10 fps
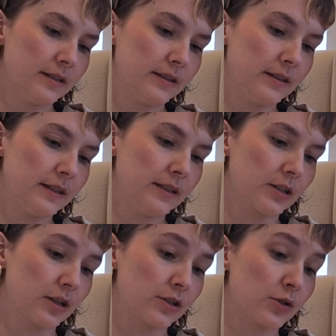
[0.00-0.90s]

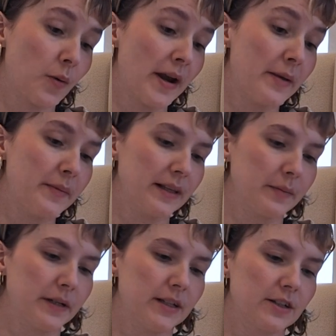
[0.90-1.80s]
20
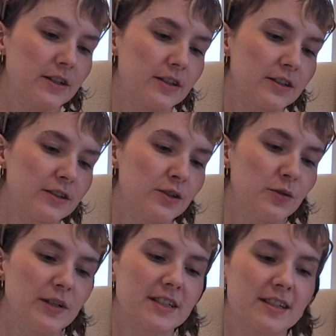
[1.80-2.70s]
millimeter
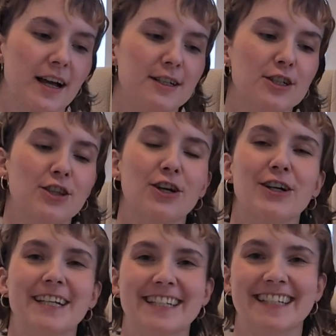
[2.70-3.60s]
US size
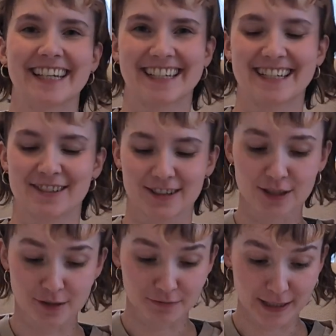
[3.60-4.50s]
36, so these
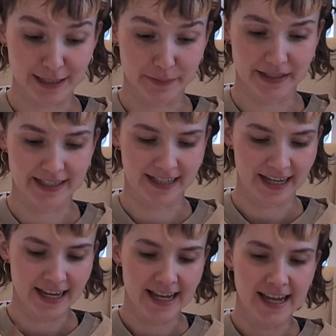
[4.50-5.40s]
are really big.
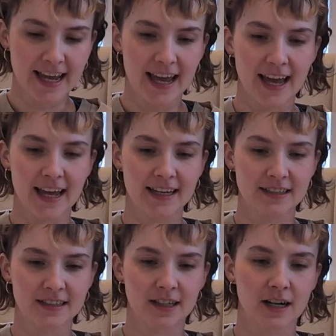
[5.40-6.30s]

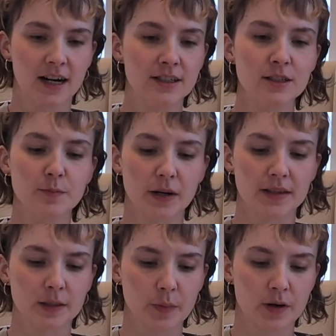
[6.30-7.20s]
And I just
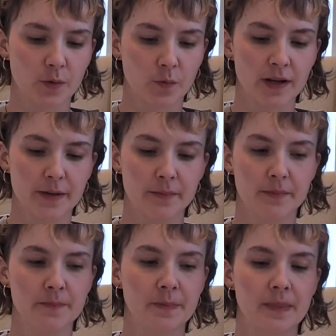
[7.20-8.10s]
bought them on a
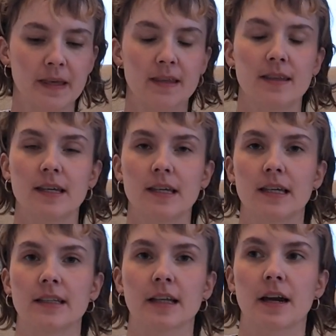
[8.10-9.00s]
whim,
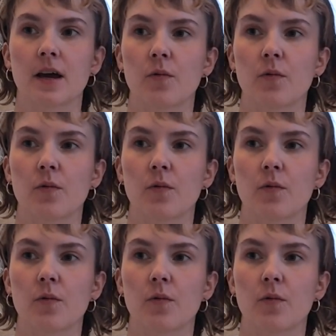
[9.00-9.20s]
thinking that I